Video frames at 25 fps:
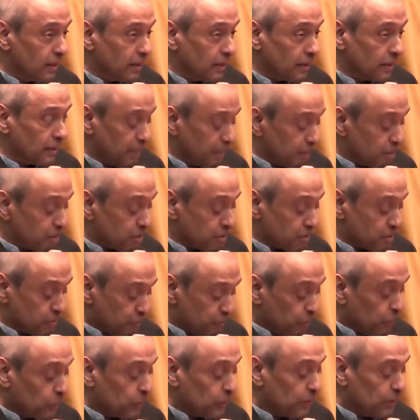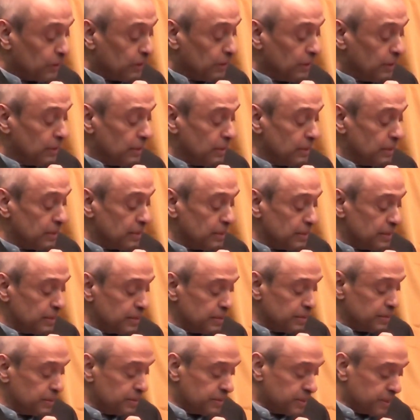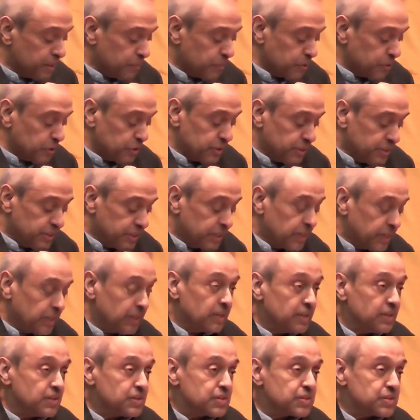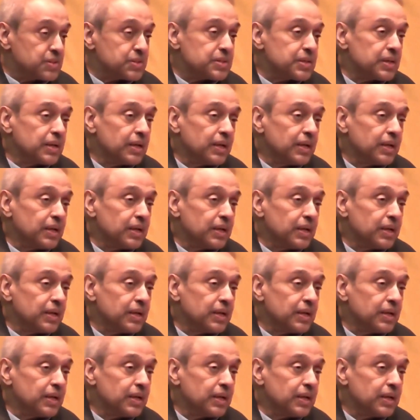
guests of honor, deputy deans,